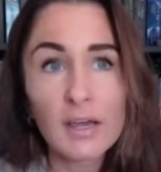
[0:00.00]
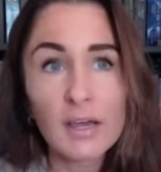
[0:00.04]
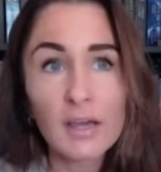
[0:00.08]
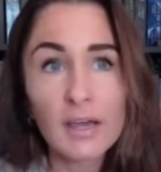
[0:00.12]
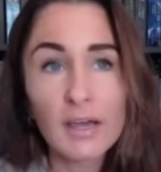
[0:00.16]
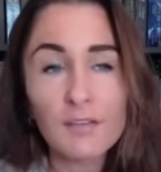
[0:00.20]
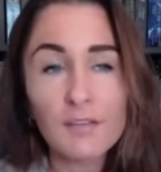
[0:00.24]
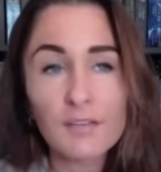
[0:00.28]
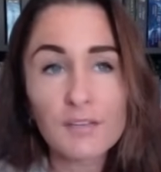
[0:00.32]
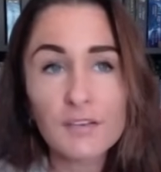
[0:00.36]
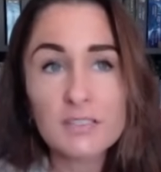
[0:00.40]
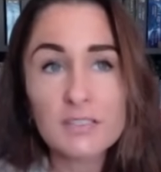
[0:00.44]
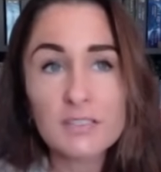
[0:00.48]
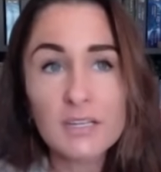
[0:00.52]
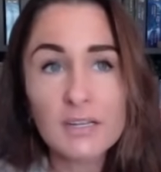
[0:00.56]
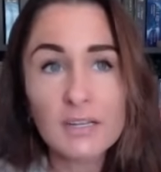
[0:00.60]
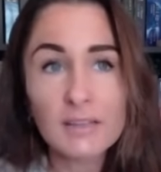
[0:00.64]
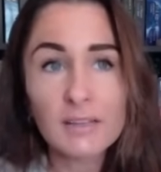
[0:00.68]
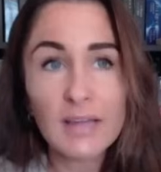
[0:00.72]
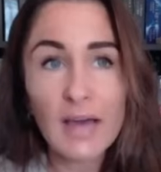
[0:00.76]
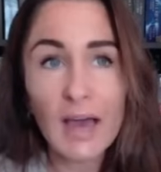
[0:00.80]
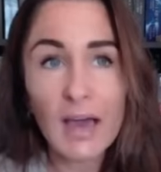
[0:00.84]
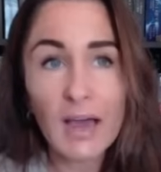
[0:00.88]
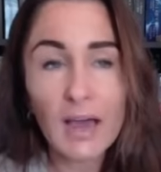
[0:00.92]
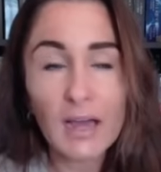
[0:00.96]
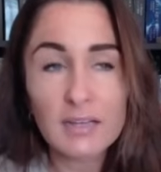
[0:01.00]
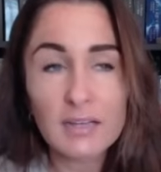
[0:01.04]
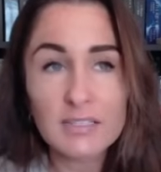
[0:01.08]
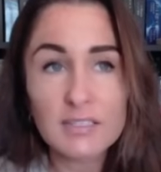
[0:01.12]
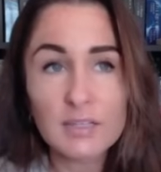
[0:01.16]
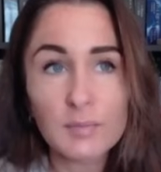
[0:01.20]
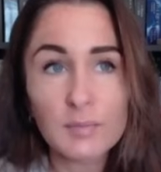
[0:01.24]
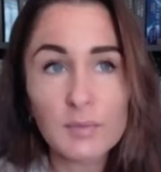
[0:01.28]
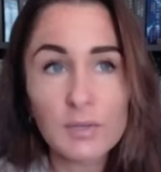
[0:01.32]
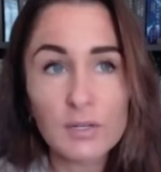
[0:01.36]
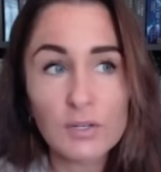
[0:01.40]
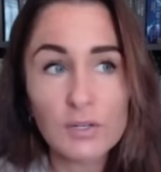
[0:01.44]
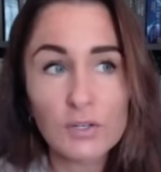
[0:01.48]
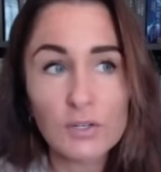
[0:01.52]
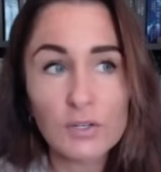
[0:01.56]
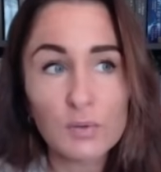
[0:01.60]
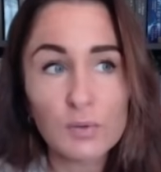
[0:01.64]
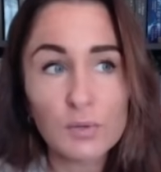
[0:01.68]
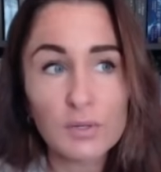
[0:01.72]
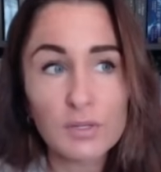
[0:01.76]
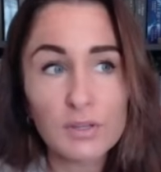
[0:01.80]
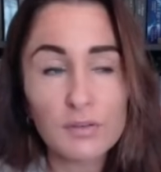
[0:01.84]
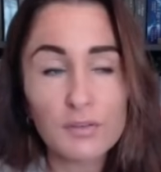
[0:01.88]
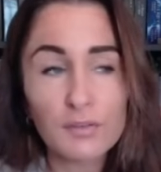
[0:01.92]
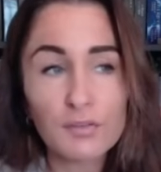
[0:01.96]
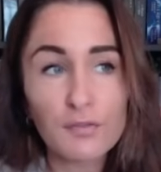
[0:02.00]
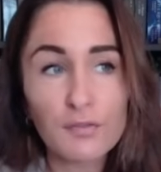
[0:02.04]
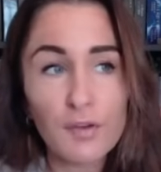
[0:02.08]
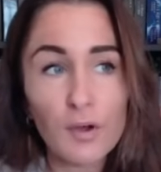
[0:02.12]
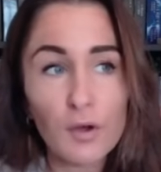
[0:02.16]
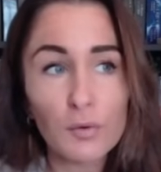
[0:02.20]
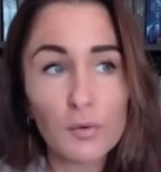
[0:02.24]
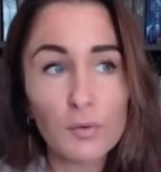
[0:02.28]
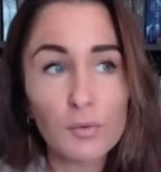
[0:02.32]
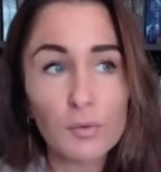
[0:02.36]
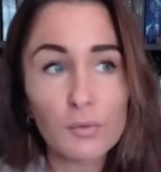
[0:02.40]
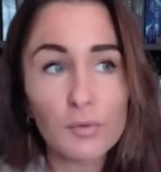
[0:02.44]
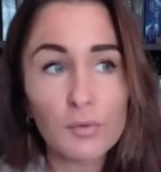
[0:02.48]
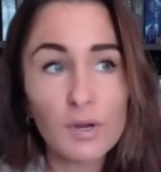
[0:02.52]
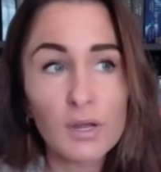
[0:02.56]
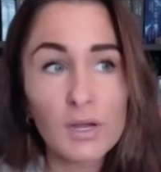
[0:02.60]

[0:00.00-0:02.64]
It feels like that has something to do with the phone.